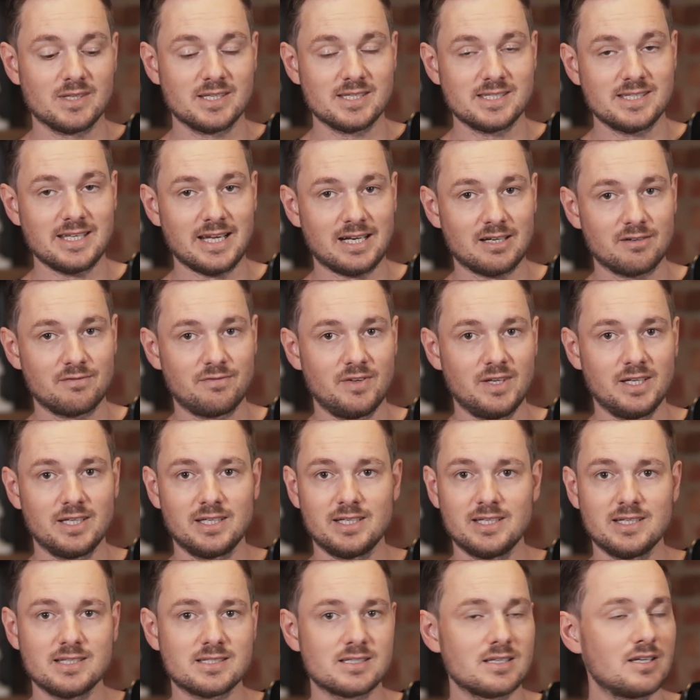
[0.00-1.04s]
Second thing
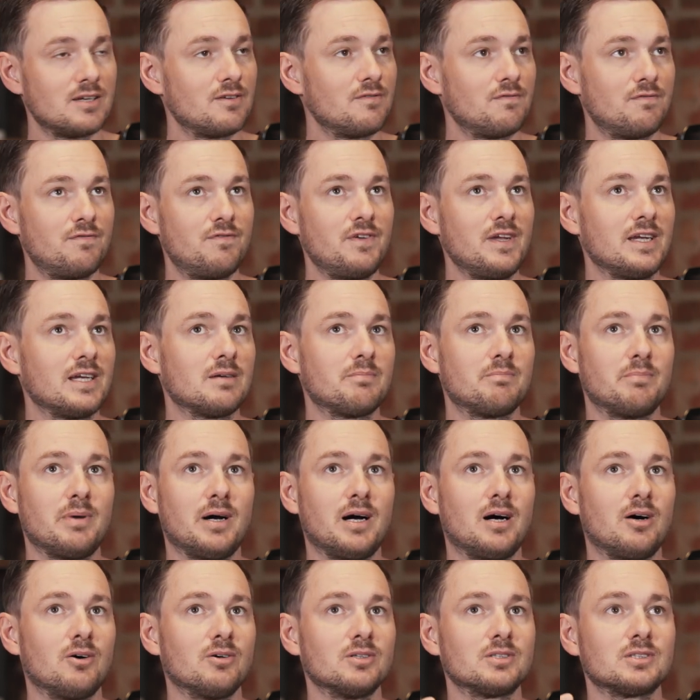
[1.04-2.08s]
is think
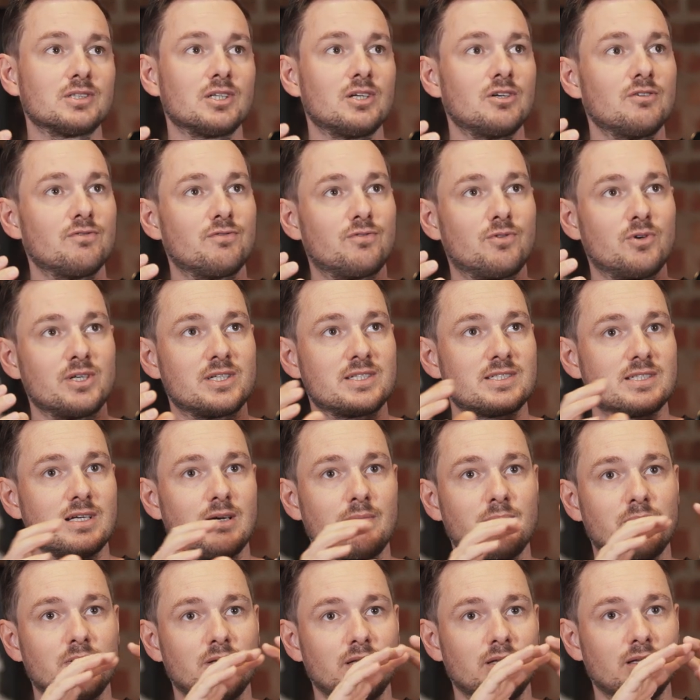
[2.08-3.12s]
about, for
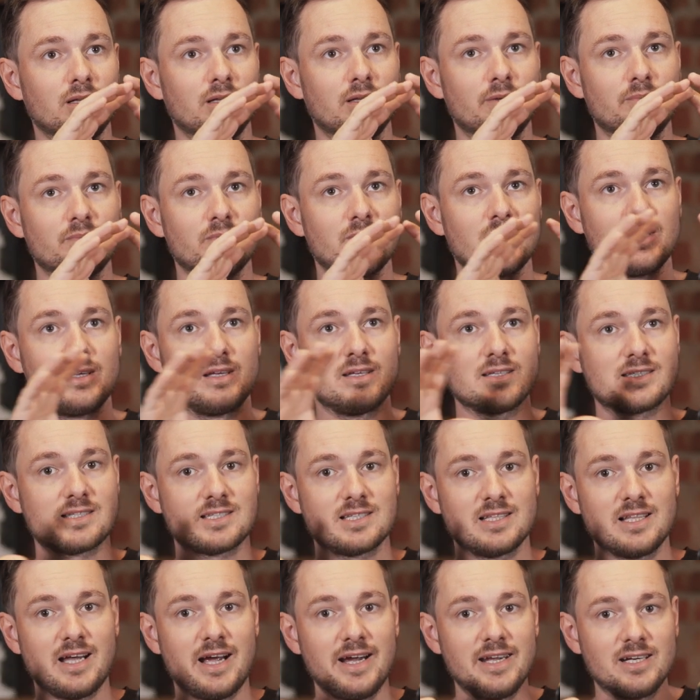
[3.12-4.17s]
example,
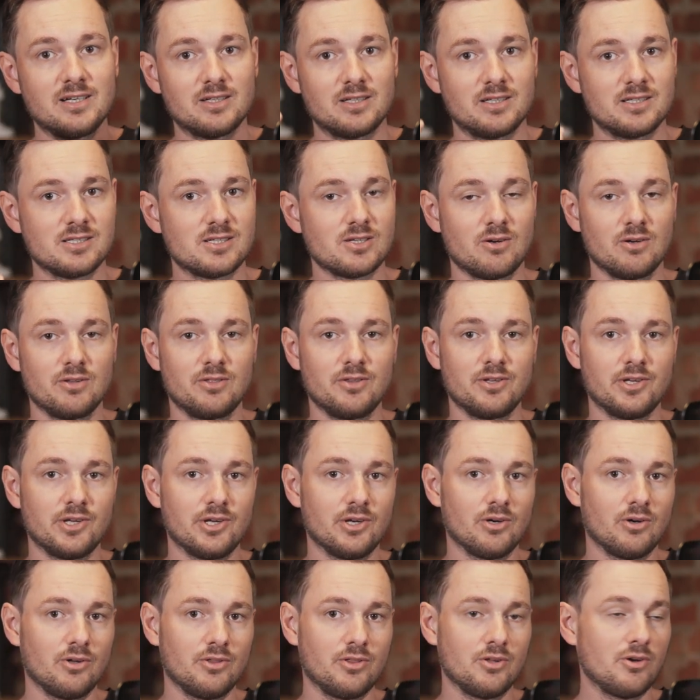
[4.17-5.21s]
sliders on
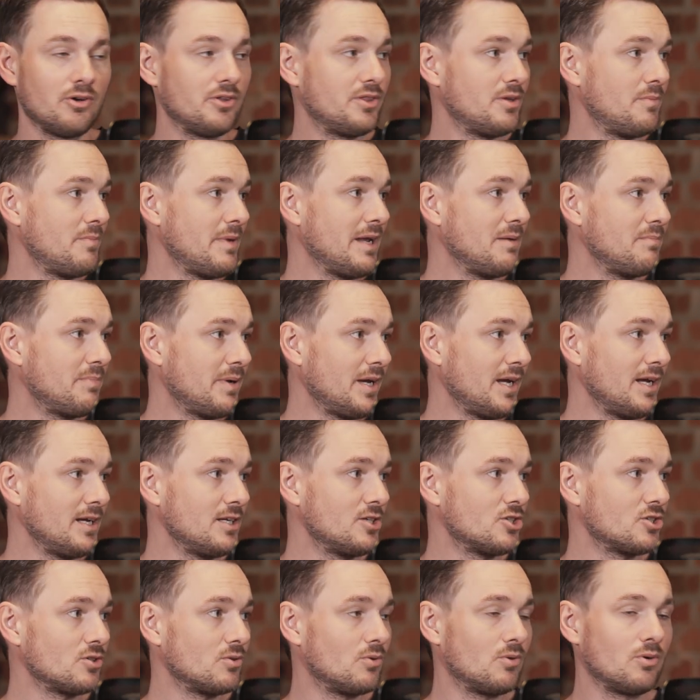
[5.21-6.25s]
the main
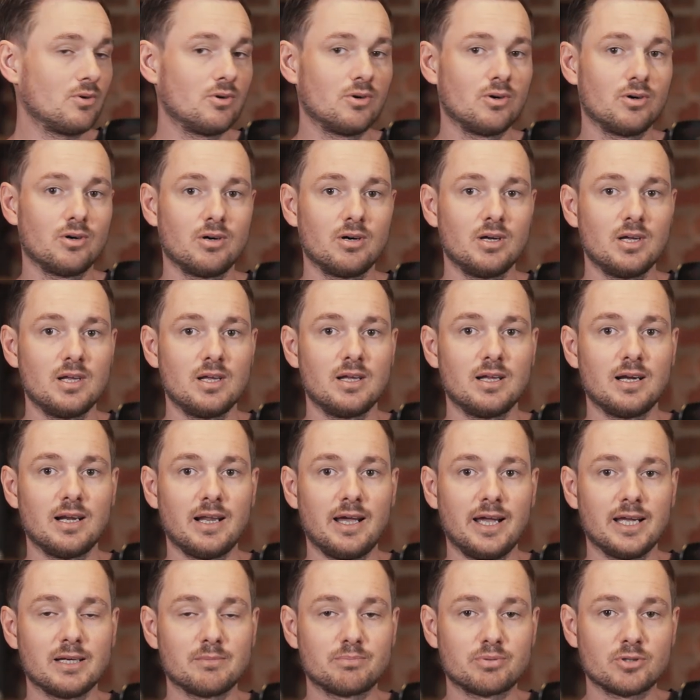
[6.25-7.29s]
page, or
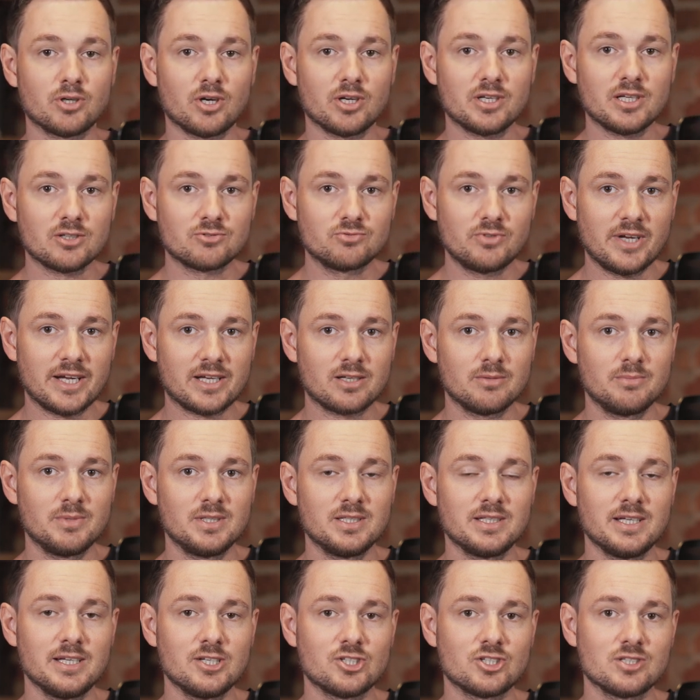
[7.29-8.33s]
like product
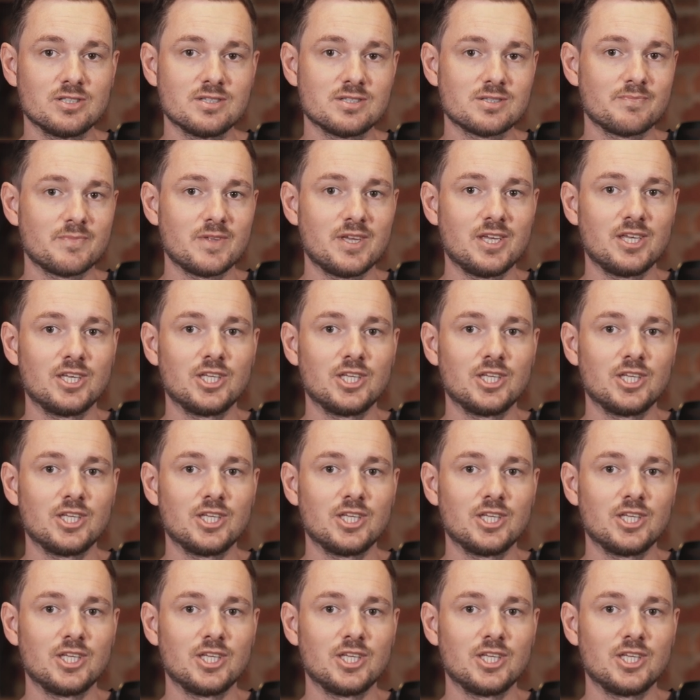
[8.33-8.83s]
recommendations.